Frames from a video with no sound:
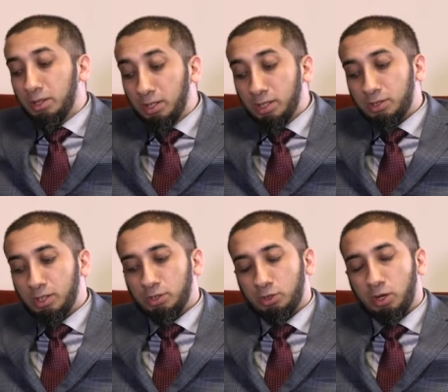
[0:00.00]
This
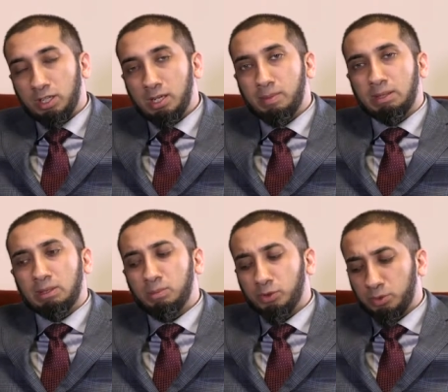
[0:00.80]
is talking
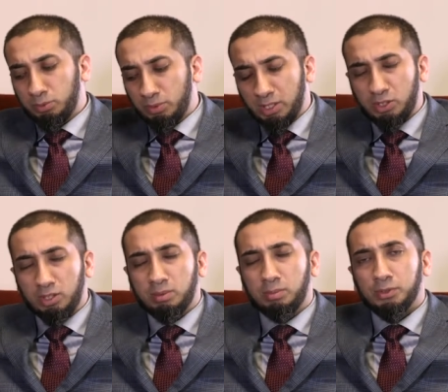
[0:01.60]
about the most wretched,